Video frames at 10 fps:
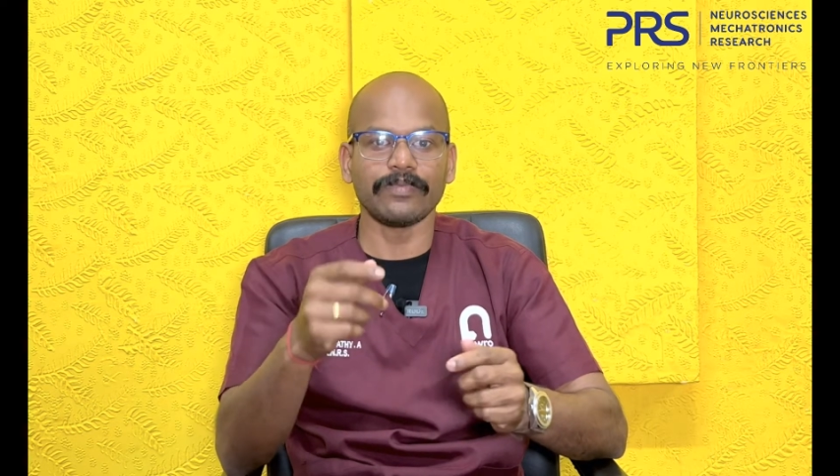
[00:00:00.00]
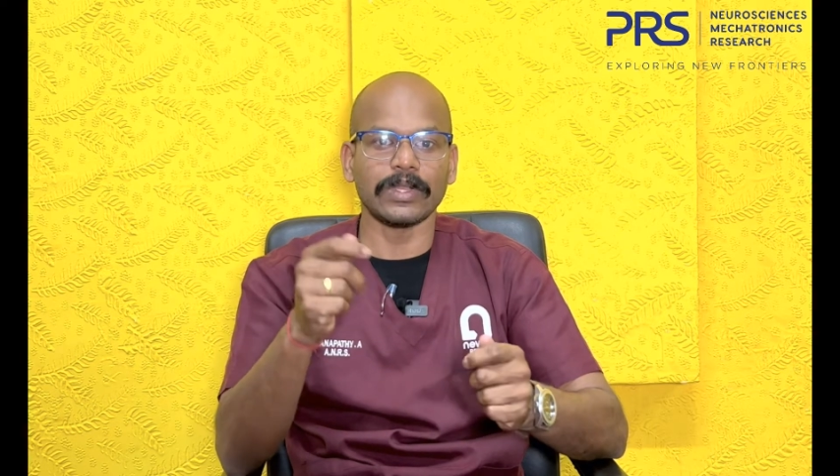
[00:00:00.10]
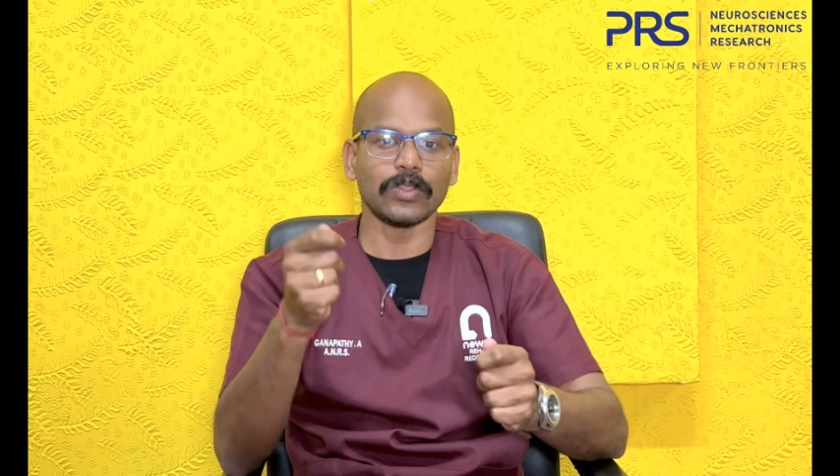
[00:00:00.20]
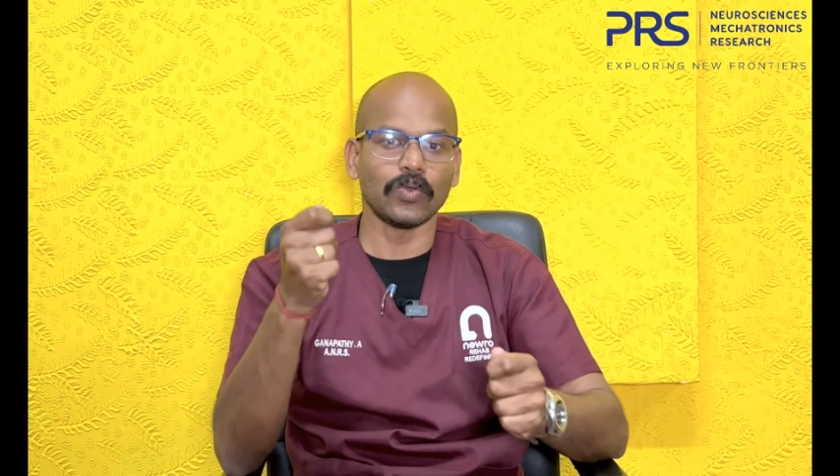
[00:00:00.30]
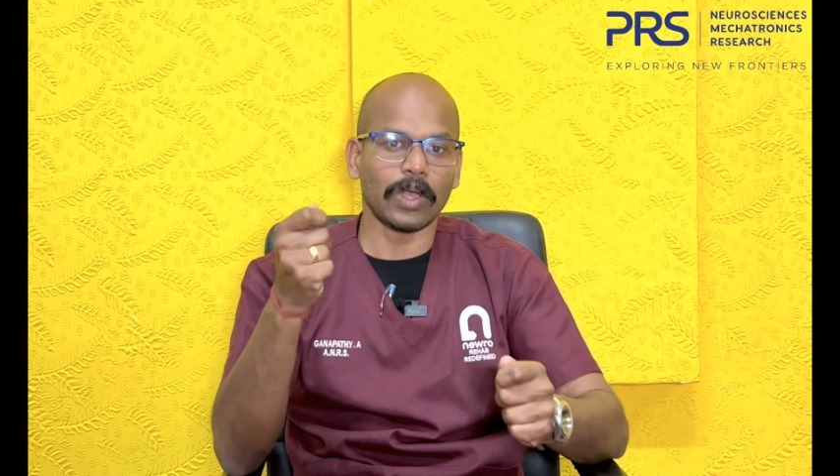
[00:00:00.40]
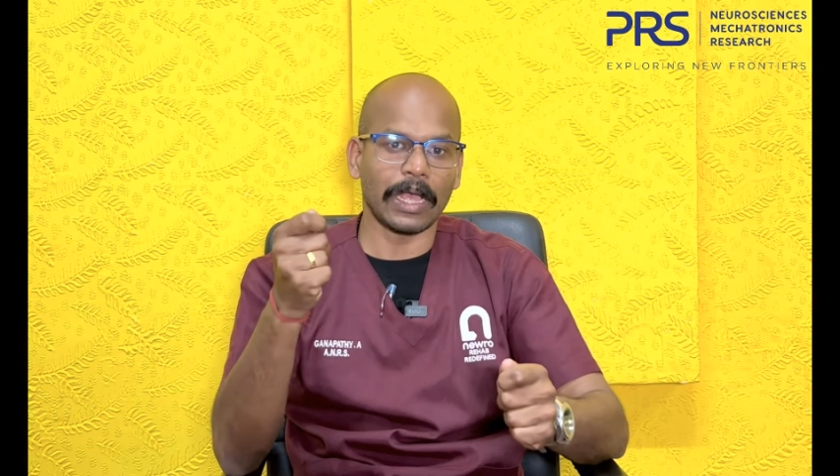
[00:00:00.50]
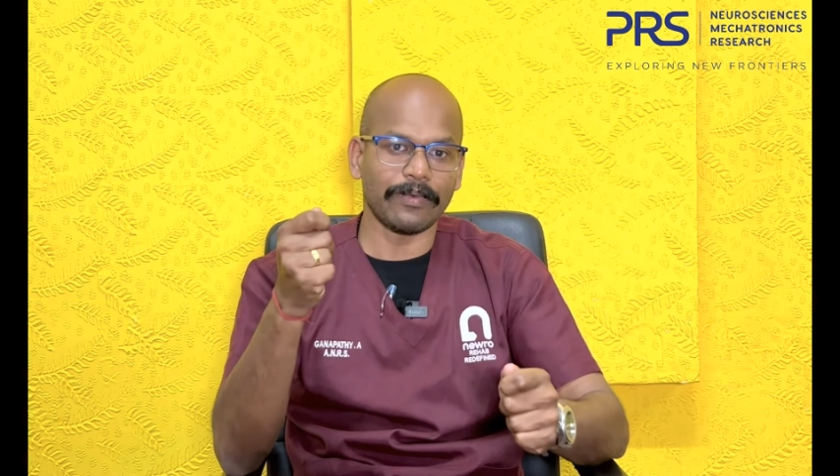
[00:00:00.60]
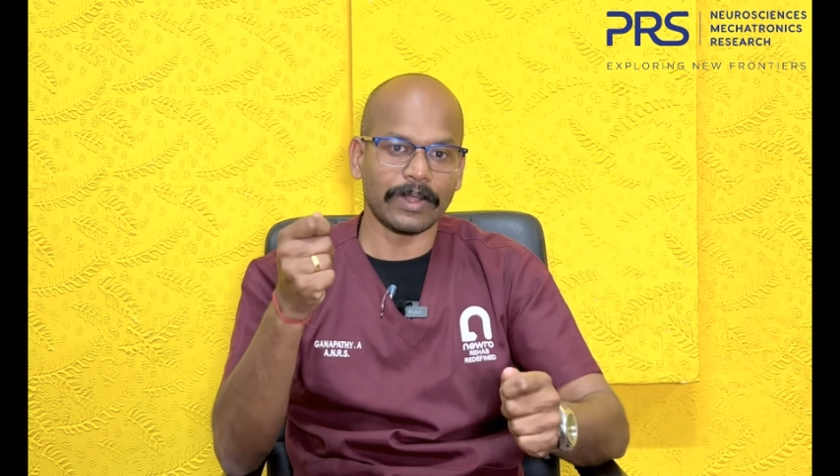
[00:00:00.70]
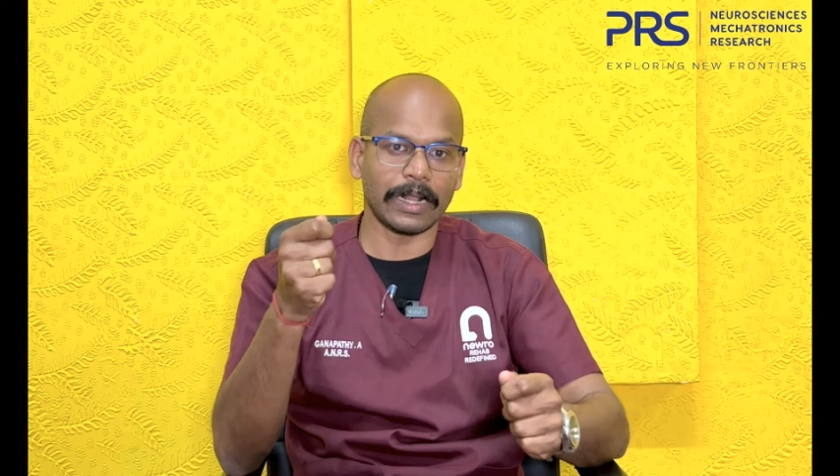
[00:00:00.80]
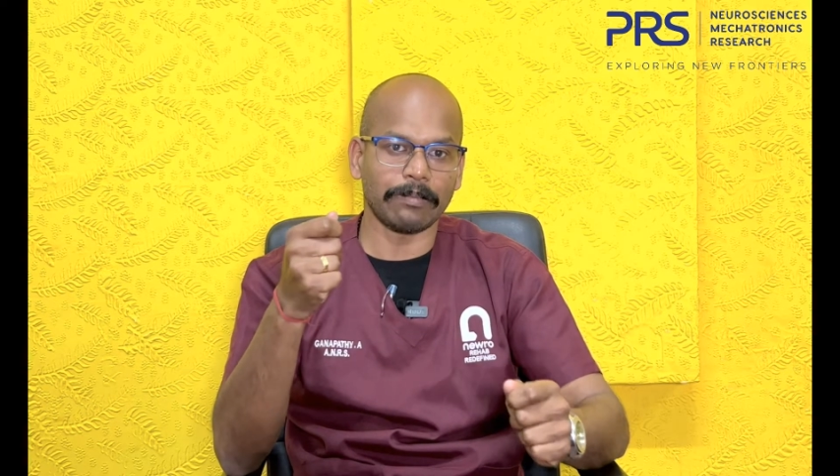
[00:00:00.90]
when you
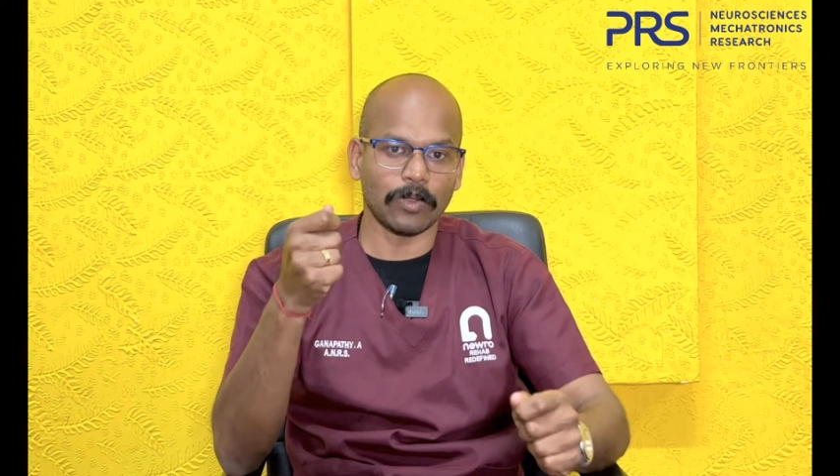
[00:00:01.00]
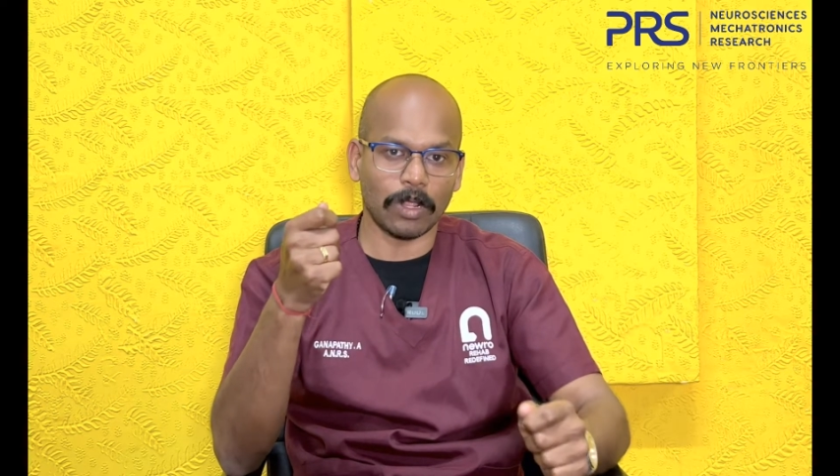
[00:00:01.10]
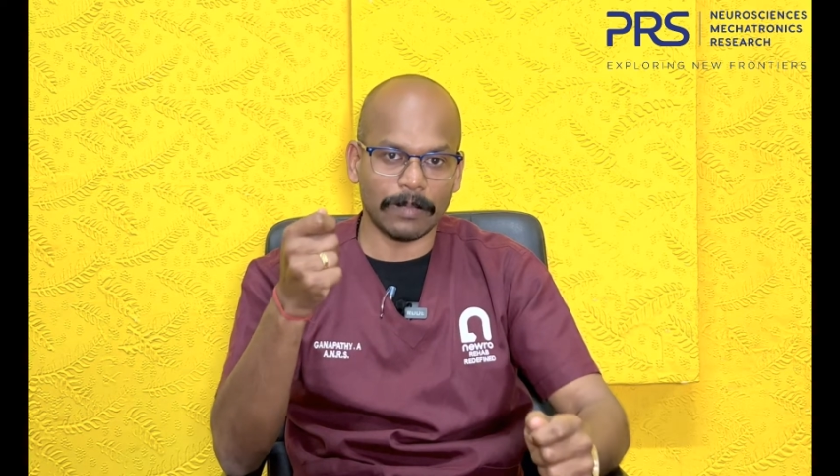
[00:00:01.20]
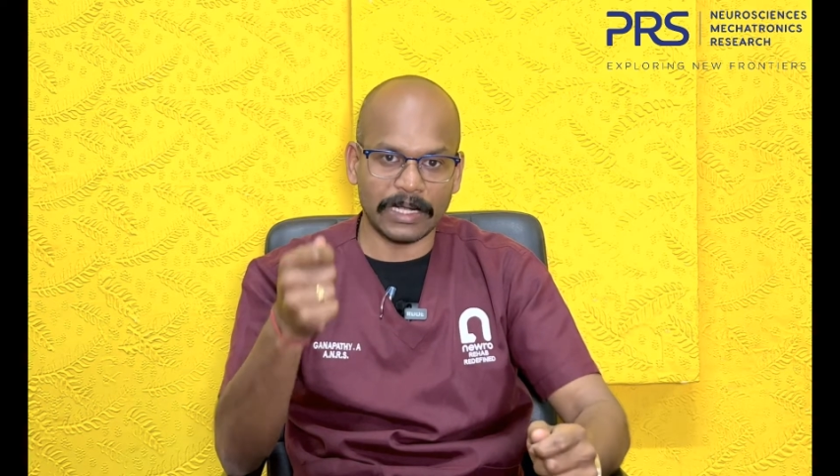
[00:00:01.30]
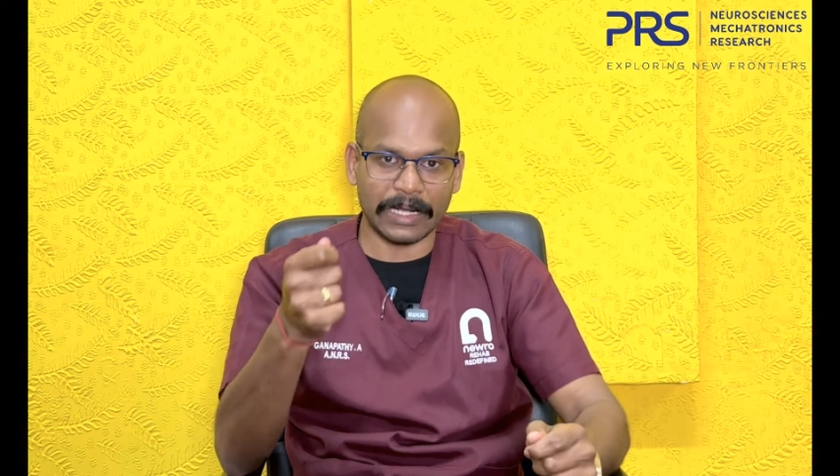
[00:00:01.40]
have an abnormal